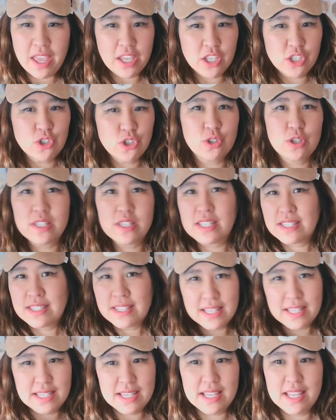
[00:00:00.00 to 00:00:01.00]
angels
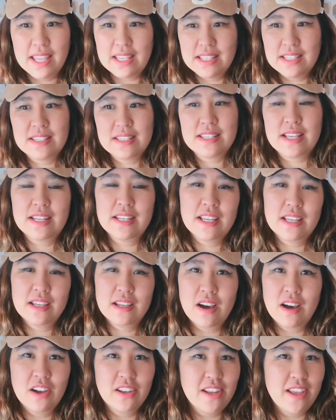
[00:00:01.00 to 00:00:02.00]
ascending and
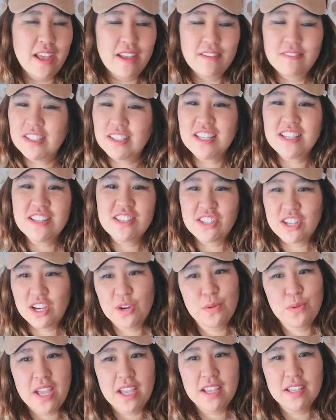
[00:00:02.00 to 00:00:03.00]
descending on a heavenly
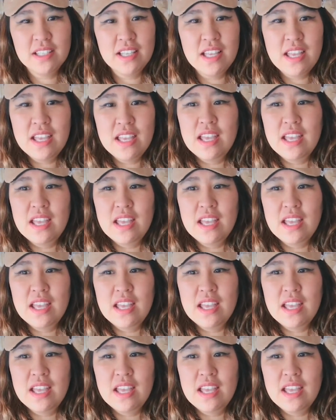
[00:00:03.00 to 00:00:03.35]
stairway.